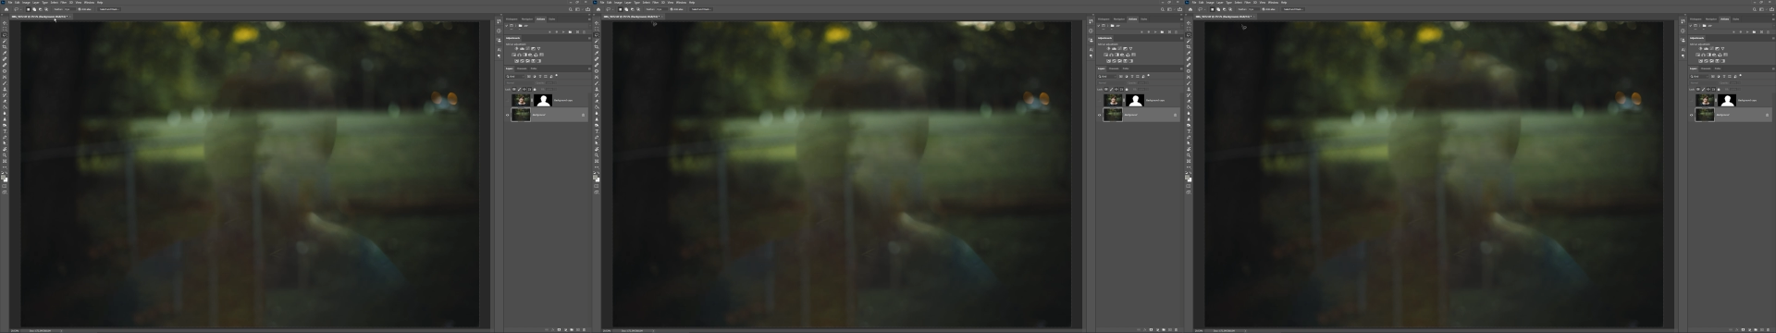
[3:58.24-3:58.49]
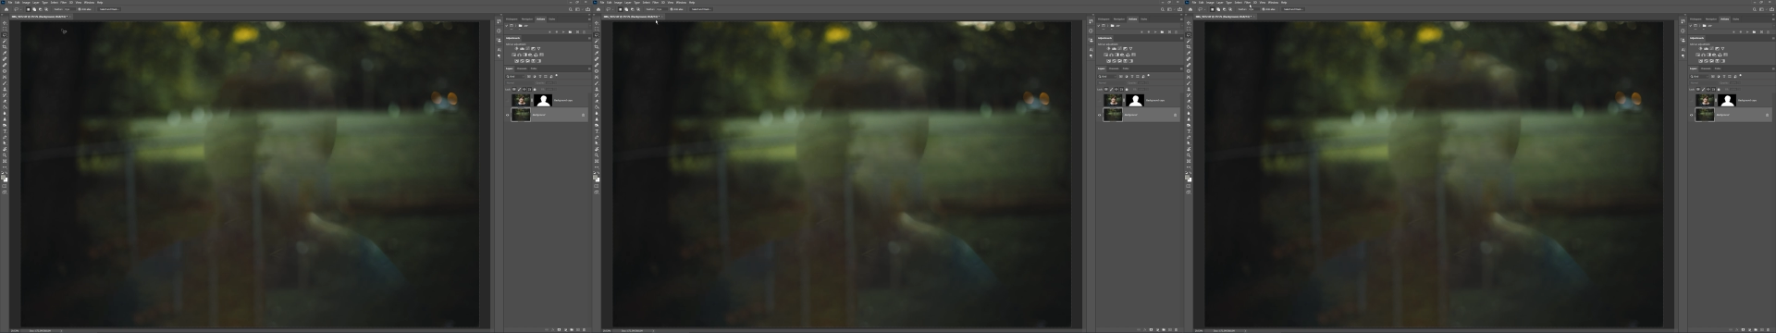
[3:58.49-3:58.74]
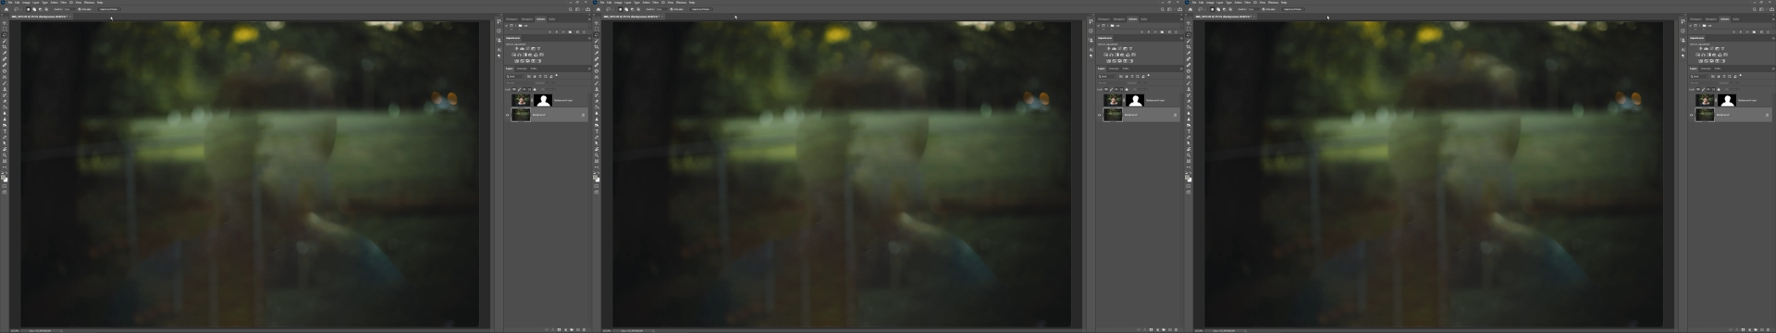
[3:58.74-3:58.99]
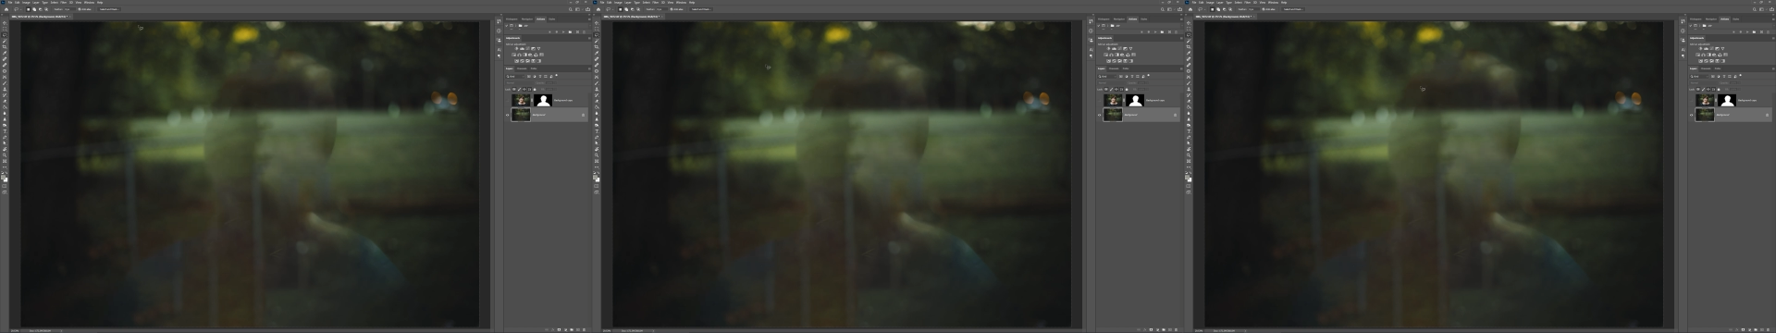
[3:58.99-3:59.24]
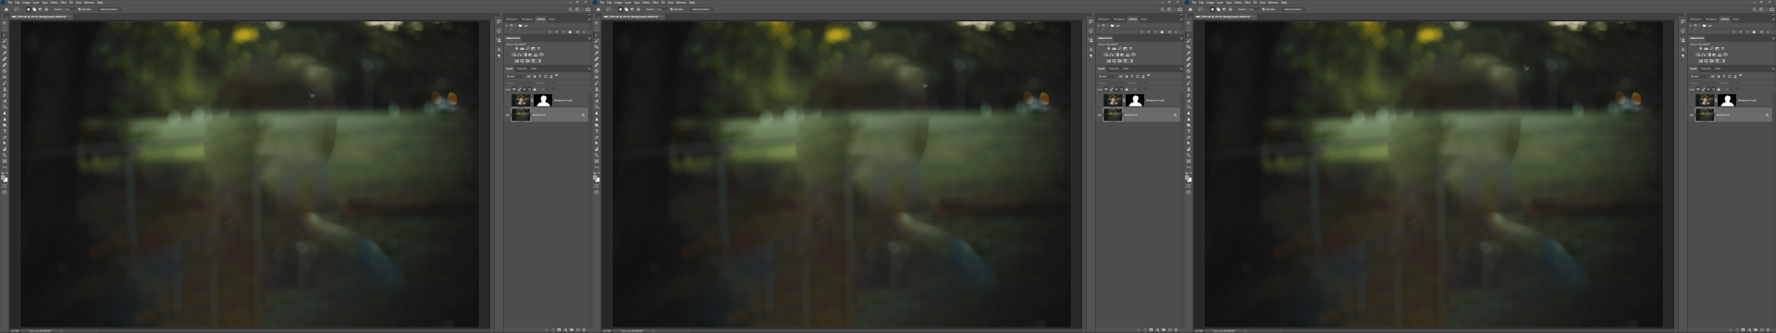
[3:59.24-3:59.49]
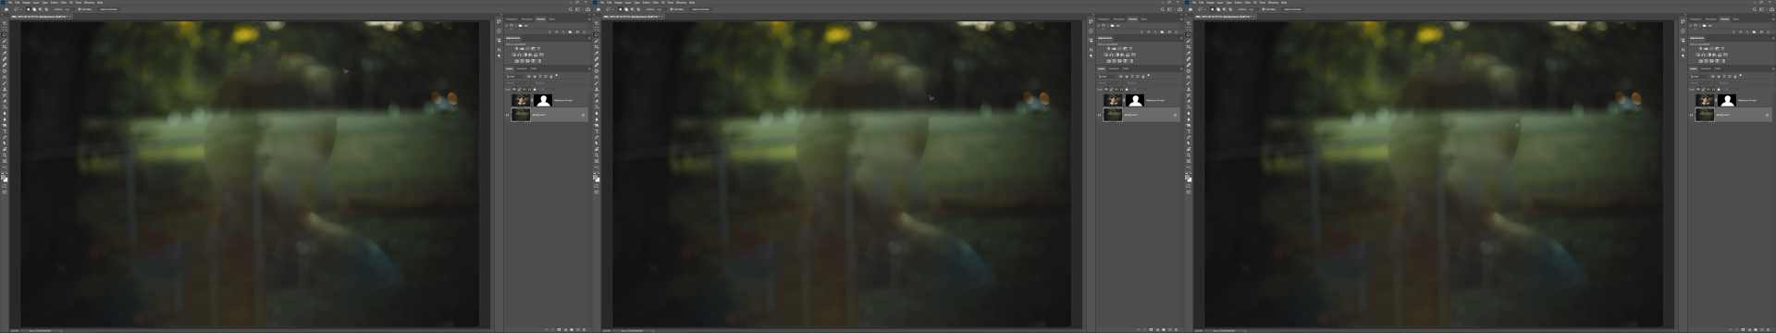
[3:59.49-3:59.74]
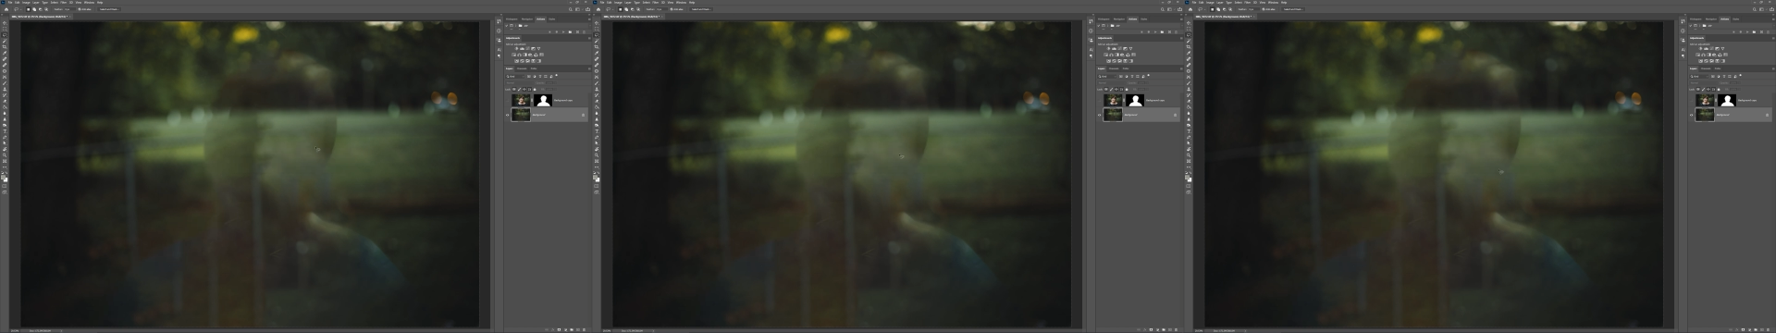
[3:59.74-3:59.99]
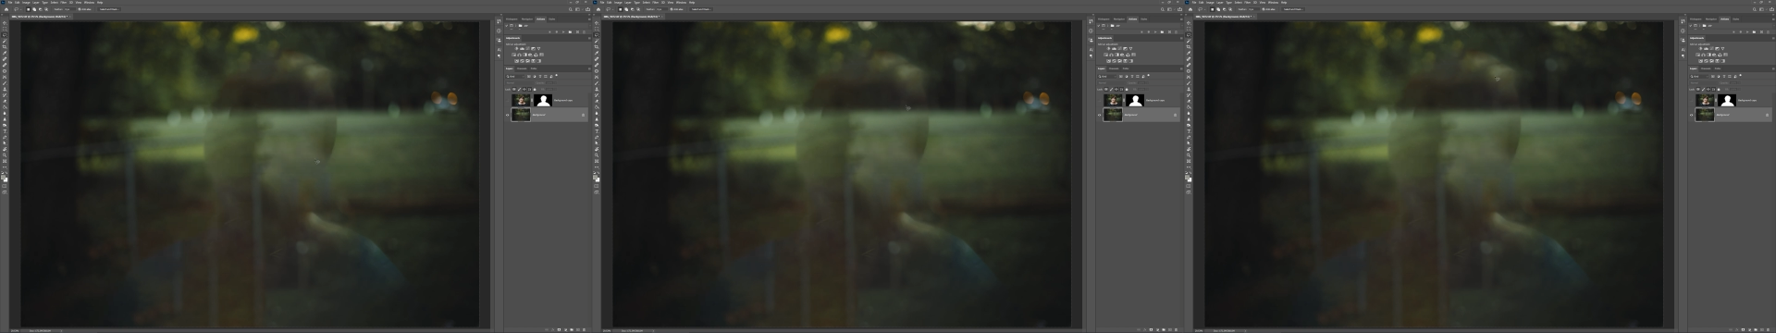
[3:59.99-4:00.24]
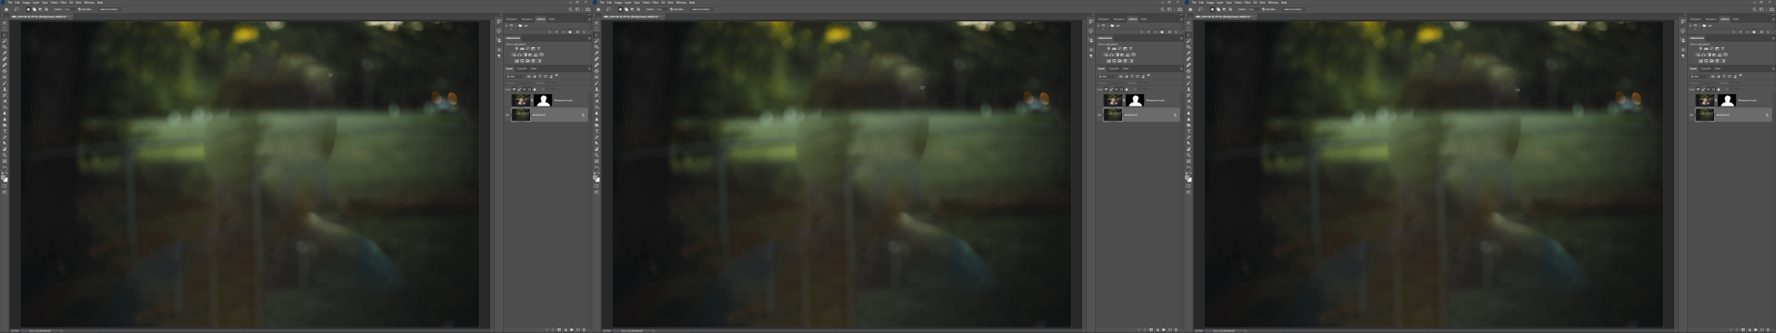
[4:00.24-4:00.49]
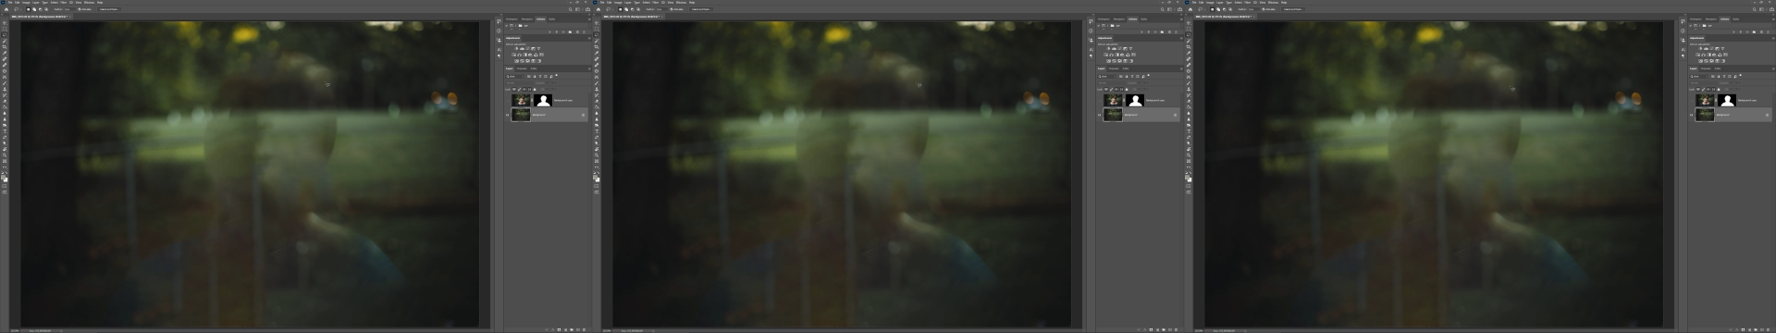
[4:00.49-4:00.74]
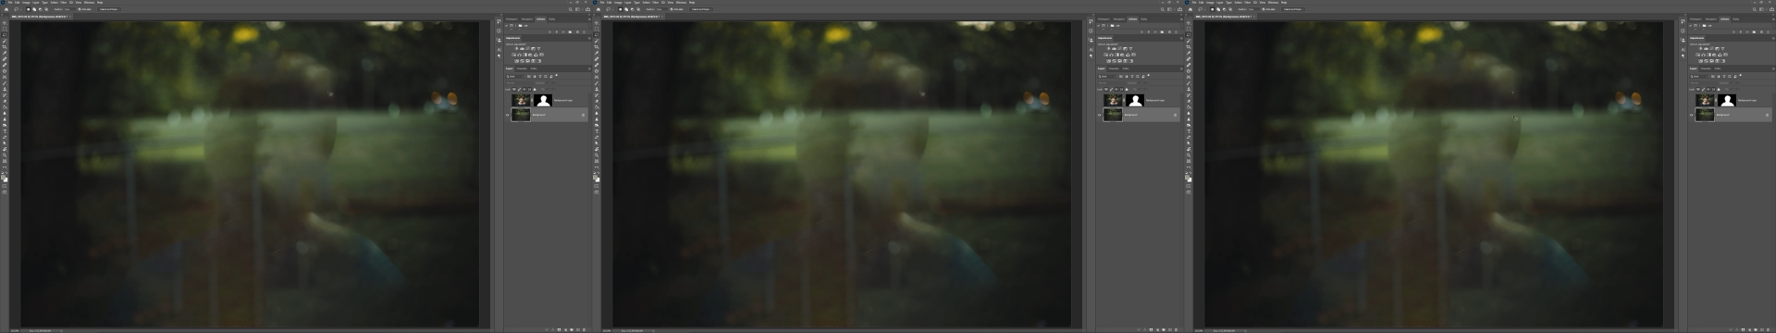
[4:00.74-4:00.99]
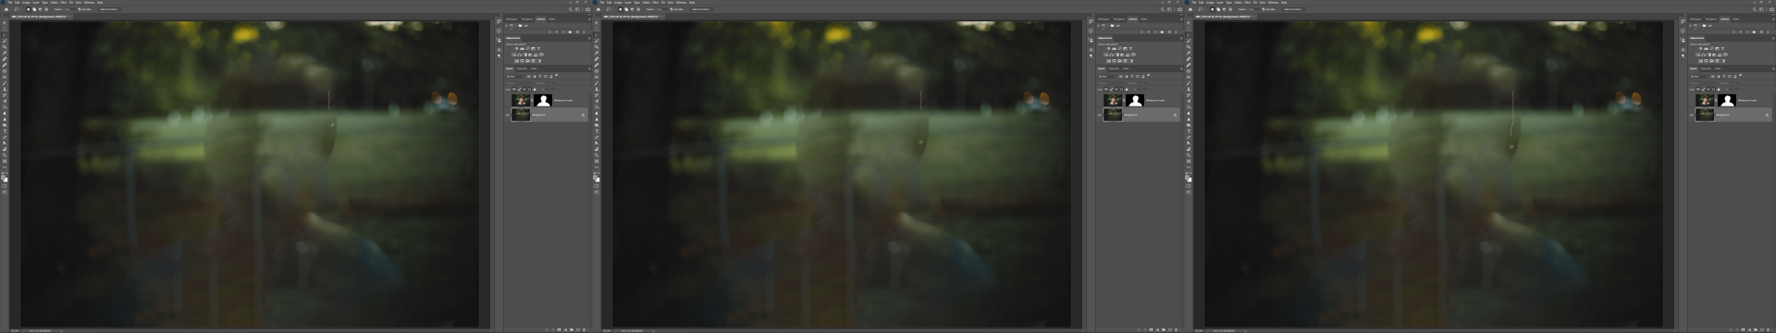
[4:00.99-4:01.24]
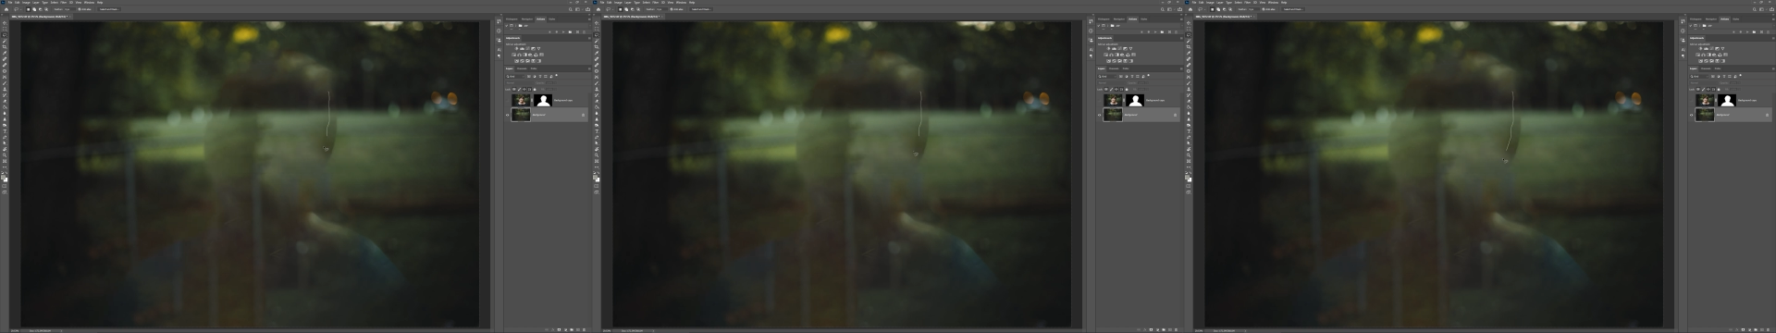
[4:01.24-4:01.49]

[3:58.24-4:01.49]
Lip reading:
Nobody's mouth can be seen.